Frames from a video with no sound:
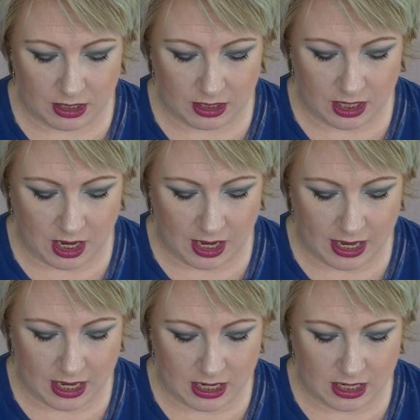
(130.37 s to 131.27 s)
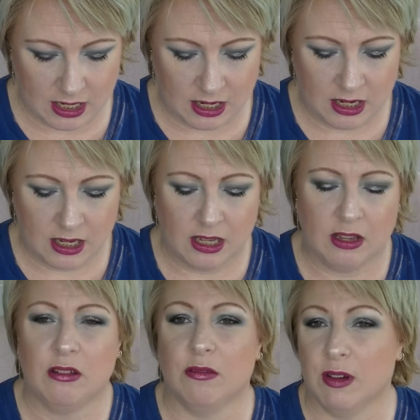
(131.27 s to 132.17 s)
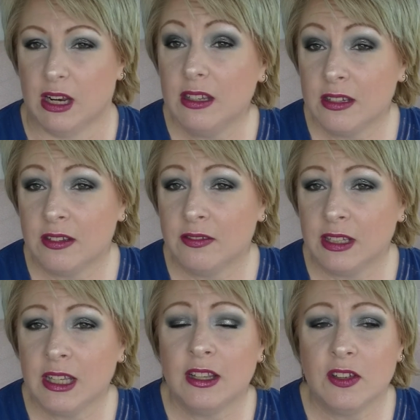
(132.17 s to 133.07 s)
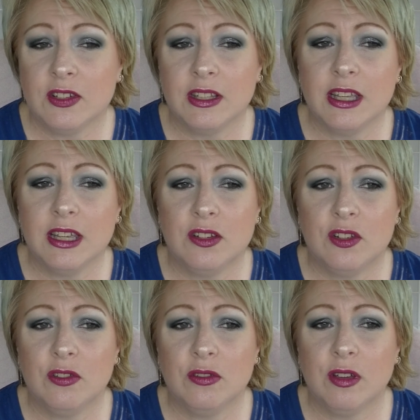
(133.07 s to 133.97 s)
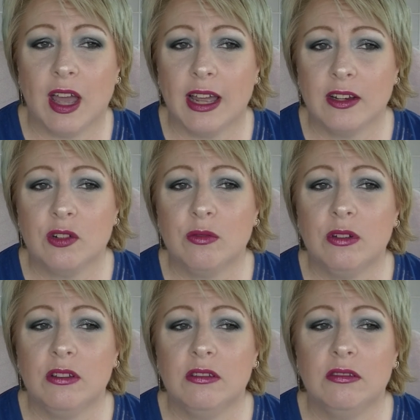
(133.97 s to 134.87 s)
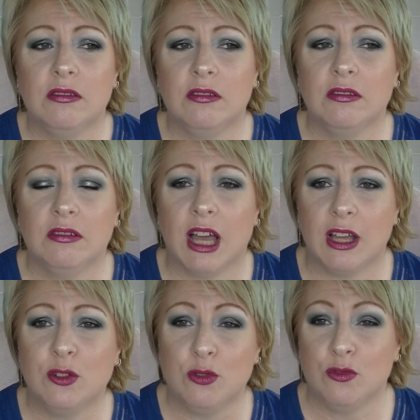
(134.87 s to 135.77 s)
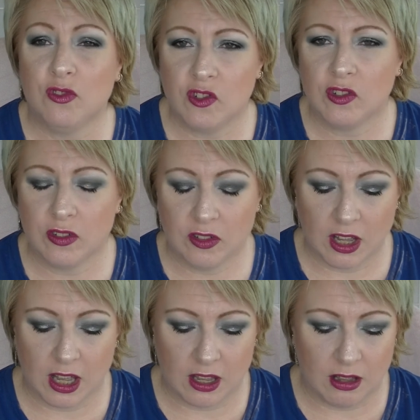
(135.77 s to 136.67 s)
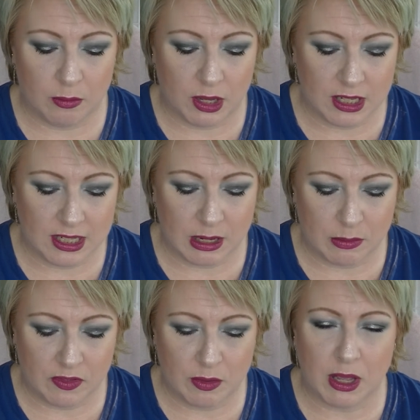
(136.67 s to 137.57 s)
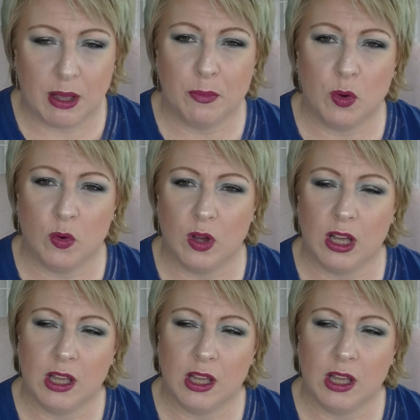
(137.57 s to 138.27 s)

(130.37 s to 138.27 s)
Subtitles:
tie in relatively closely to actual cartoons. Some of them are more